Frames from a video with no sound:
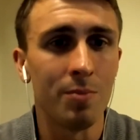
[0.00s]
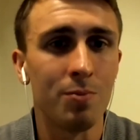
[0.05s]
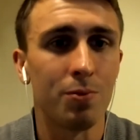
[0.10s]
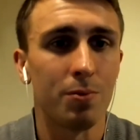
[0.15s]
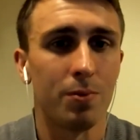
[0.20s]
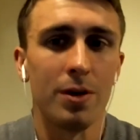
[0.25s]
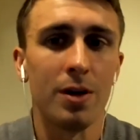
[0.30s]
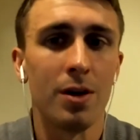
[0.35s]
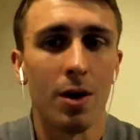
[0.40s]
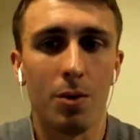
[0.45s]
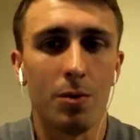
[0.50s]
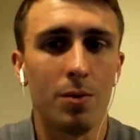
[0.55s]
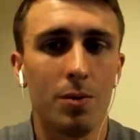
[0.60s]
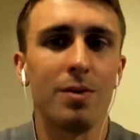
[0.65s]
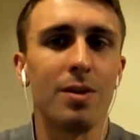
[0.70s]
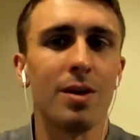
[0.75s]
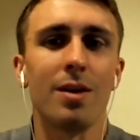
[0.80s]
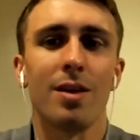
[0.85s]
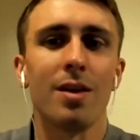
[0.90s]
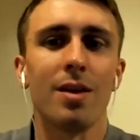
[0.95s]

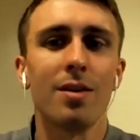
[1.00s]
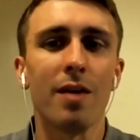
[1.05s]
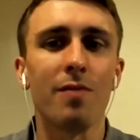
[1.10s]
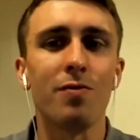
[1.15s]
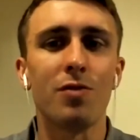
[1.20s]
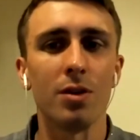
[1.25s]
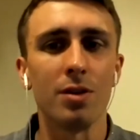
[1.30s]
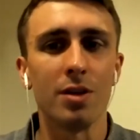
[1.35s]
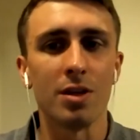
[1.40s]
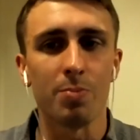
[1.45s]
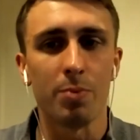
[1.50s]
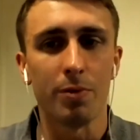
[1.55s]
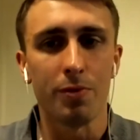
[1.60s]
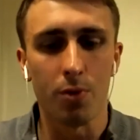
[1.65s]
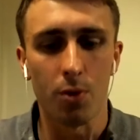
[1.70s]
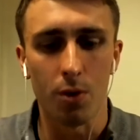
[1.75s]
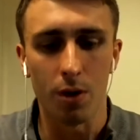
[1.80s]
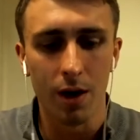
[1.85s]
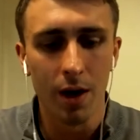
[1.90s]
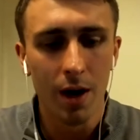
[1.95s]
they've done this
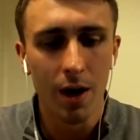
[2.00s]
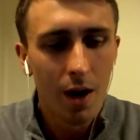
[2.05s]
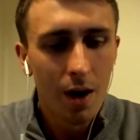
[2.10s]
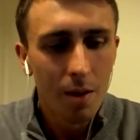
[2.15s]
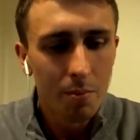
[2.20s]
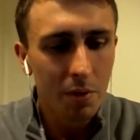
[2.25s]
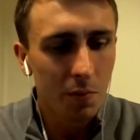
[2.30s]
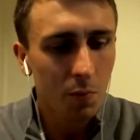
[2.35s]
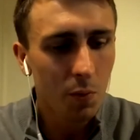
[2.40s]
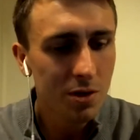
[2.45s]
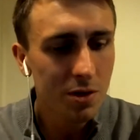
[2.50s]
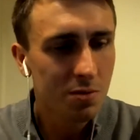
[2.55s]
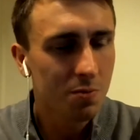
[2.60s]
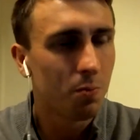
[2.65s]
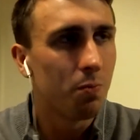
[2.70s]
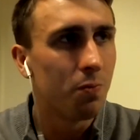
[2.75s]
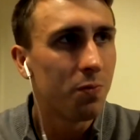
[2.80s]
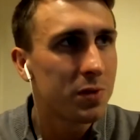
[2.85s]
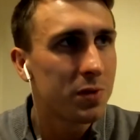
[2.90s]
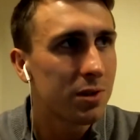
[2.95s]
before. But what's
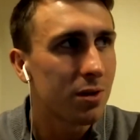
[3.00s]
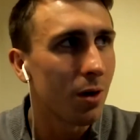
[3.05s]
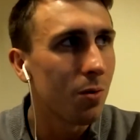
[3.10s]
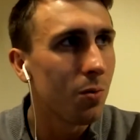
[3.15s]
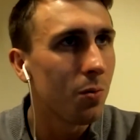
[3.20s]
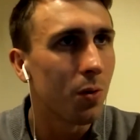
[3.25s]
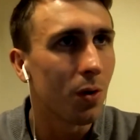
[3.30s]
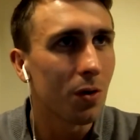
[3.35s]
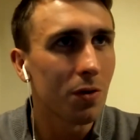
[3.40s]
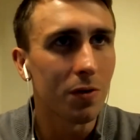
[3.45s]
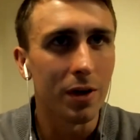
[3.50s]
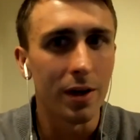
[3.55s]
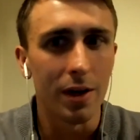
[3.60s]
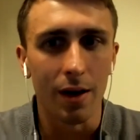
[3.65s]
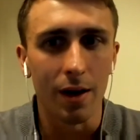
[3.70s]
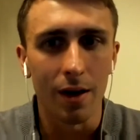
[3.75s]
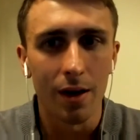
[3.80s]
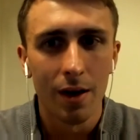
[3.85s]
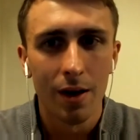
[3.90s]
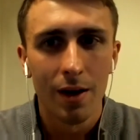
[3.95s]
so worrying
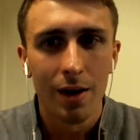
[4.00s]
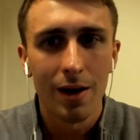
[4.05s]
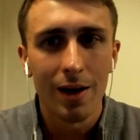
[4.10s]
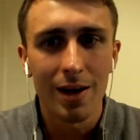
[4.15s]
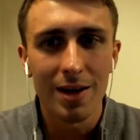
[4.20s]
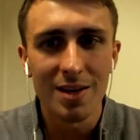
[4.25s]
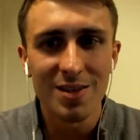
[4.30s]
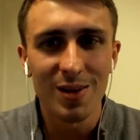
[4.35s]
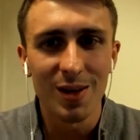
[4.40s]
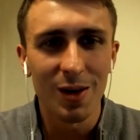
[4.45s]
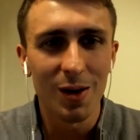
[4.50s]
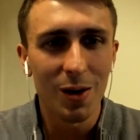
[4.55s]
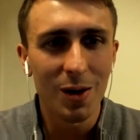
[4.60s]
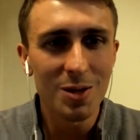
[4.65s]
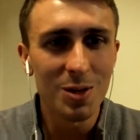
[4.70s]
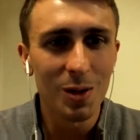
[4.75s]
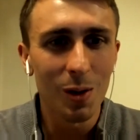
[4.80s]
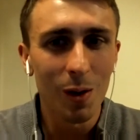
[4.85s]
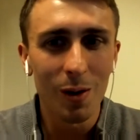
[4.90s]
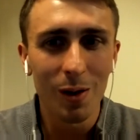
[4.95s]
is that
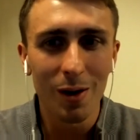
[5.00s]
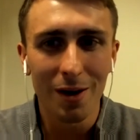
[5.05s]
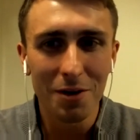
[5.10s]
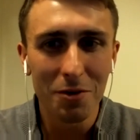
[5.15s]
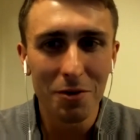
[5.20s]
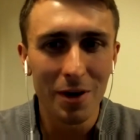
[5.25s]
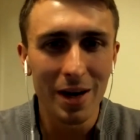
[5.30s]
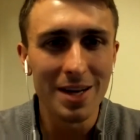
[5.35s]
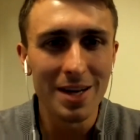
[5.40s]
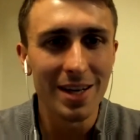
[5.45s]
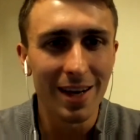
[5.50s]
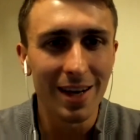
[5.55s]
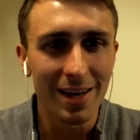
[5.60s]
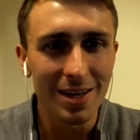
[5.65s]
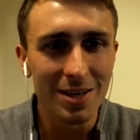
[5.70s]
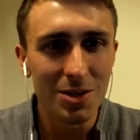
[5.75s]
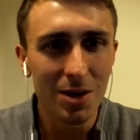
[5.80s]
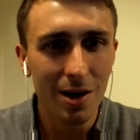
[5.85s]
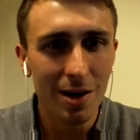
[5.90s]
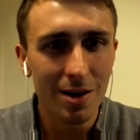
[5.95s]
Arsenal are not creating any
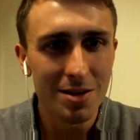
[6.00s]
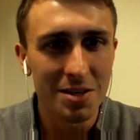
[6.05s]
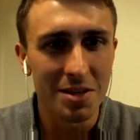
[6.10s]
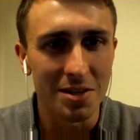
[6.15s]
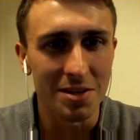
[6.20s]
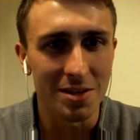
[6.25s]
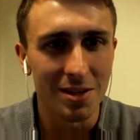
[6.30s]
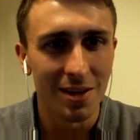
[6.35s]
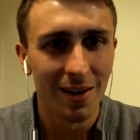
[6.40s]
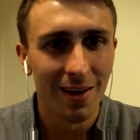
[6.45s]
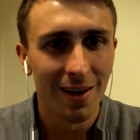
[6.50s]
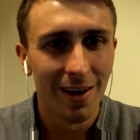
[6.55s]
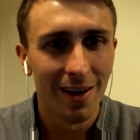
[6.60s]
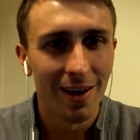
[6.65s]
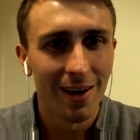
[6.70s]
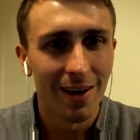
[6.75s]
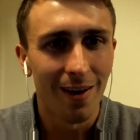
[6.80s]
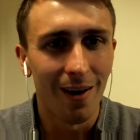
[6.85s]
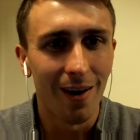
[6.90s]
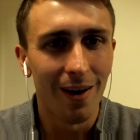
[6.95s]
chances.
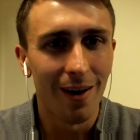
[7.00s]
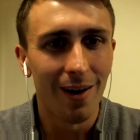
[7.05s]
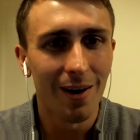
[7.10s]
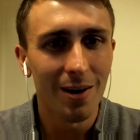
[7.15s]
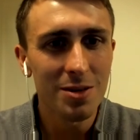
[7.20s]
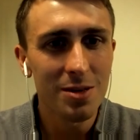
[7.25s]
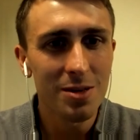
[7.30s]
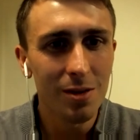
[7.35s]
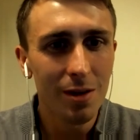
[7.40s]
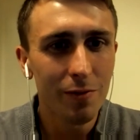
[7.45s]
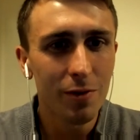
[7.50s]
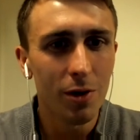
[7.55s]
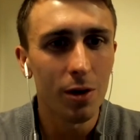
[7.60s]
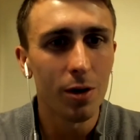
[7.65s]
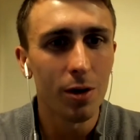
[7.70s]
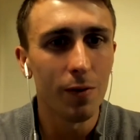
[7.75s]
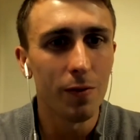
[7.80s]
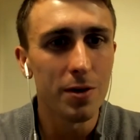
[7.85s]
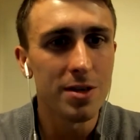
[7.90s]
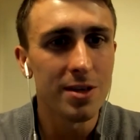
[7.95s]
Arsenal have gone
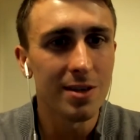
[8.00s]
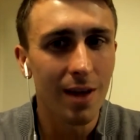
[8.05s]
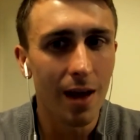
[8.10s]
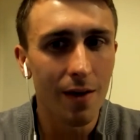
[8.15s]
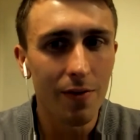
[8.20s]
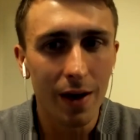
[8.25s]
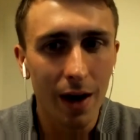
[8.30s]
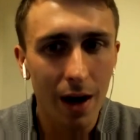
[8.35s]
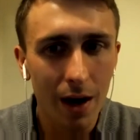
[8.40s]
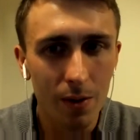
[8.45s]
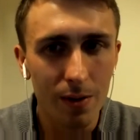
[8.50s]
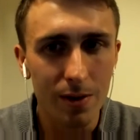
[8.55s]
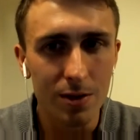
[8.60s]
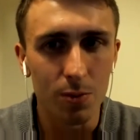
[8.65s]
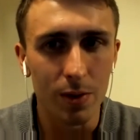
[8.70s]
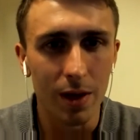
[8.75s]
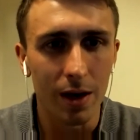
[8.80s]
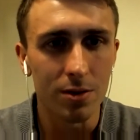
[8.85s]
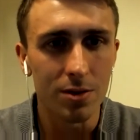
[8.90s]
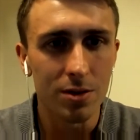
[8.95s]
over 7 hours
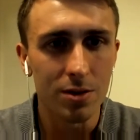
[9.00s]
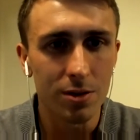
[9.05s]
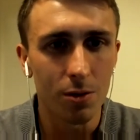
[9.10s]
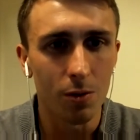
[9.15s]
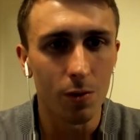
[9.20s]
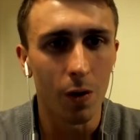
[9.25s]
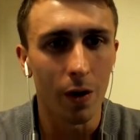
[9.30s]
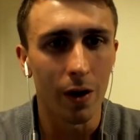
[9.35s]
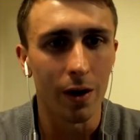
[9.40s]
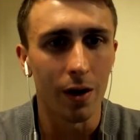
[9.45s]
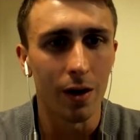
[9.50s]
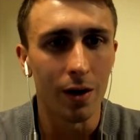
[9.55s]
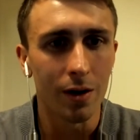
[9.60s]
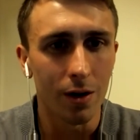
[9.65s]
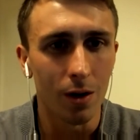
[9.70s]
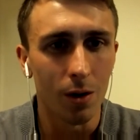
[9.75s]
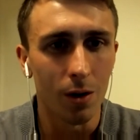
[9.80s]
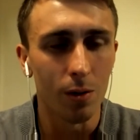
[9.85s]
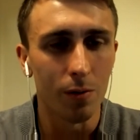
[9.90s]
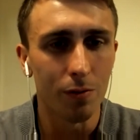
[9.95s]
without scoring a
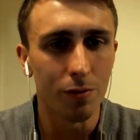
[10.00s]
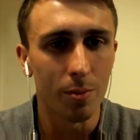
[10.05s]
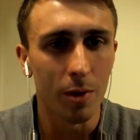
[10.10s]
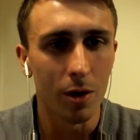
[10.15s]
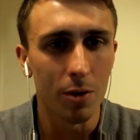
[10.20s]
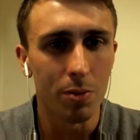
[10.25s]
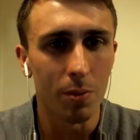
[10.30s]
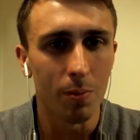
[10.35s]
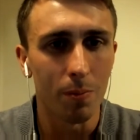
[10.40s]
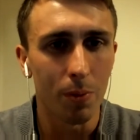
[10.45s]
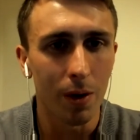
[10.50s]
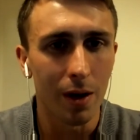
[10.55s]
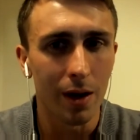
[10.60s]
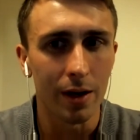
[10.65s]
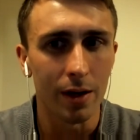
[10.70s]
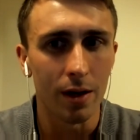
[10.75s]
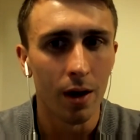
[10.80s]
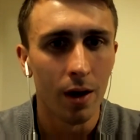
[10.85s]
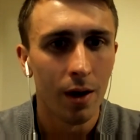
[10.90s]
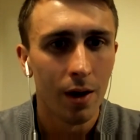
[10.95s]
goal from open
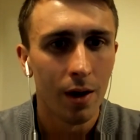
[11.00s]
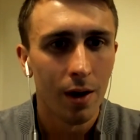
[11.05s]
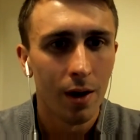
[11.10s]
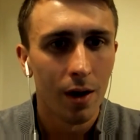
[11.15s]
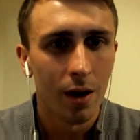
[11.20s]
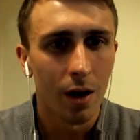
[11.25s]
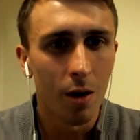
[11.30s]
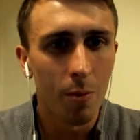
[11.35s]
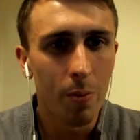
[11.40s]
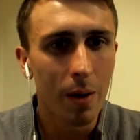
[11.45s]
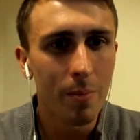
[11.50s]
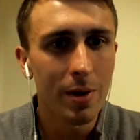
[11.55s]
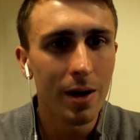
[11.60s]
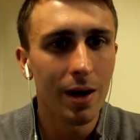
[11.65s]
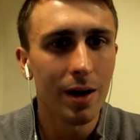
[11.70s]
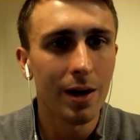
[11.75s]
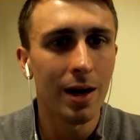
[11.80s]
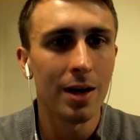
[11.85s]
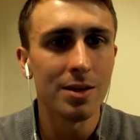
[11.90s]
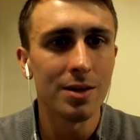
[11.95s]
play.
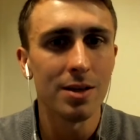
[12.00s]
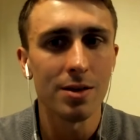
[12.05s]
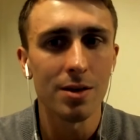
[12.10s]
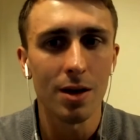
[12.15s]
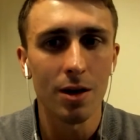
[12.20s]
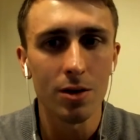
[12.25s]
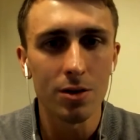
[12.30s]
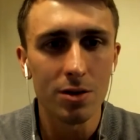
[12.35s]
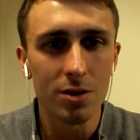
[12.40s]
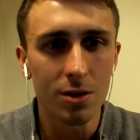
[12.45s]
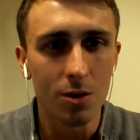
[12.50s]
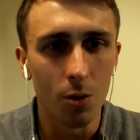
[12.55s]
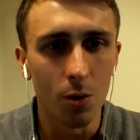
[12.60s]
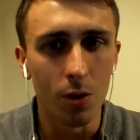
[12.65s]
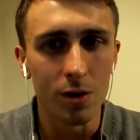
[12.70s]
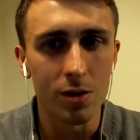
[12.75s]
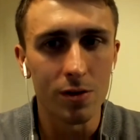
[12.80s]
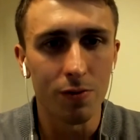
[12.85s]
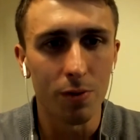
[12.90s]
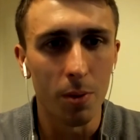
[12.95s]
Aubameyang hasn't
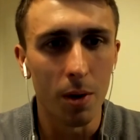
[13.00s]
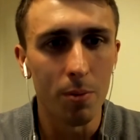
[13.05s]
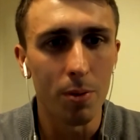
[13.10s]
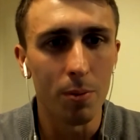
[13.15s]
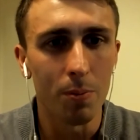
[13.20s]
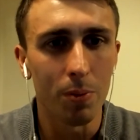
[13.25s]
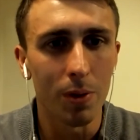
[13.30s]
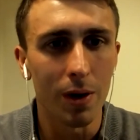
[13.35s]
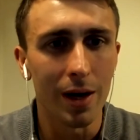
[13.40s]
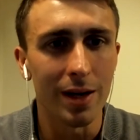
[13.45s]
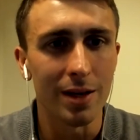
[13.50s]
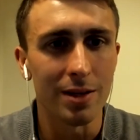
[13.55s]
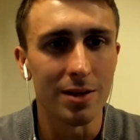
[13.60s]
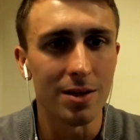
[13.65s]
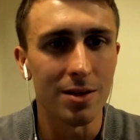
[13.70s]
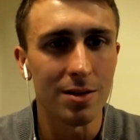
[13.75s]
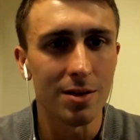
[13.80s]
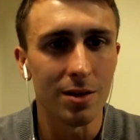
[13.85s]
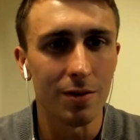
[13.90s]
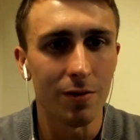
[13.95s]
scored from open play
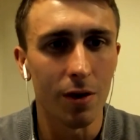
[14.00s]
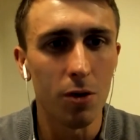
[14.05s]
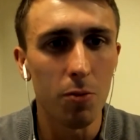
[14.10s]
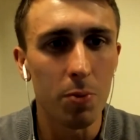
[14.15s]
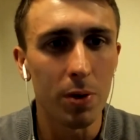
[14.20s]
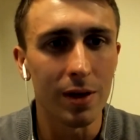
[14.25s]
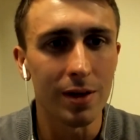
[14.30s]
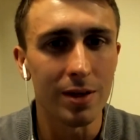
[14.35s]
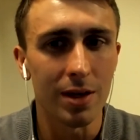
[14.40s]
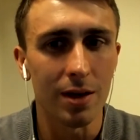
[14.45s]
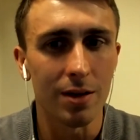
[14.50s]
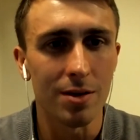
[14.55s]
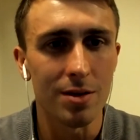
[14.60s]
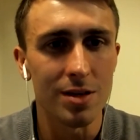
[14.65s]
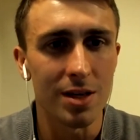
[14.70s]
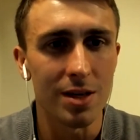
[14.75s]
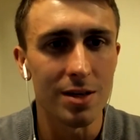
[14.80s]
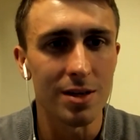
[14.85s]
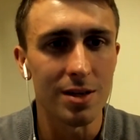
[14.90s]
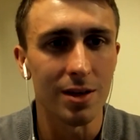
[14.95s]
since the opening day of the
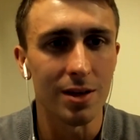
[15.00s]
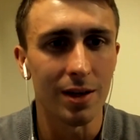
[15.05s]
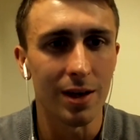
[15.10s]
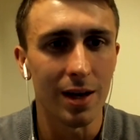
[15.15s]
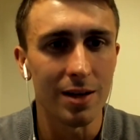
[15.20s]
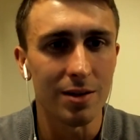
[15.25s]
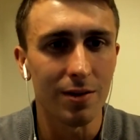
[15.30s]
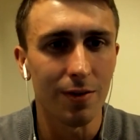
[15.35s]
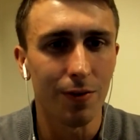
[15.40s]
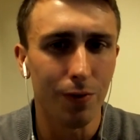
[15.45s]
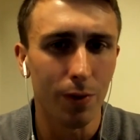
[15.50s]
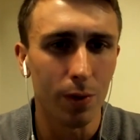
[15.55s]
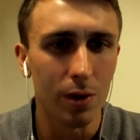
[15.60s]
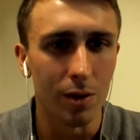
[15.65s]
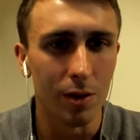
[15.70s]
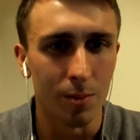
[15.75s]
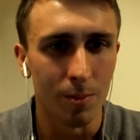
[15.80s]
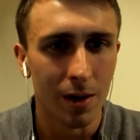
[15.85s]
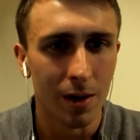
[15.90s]
season against Fulham.